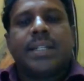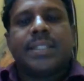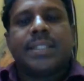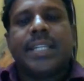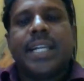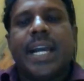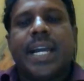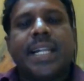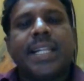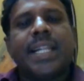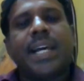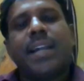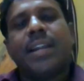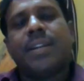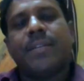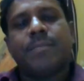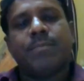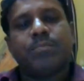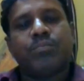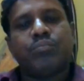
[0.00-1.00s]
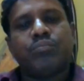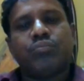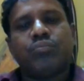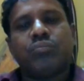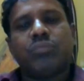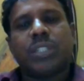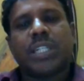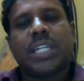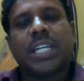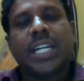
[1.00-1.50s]
The another
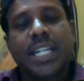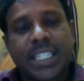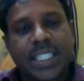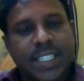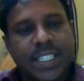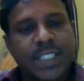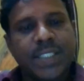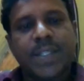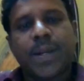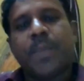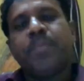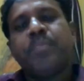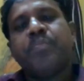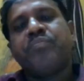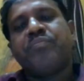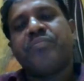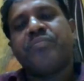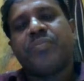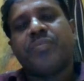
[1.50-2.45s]
criticism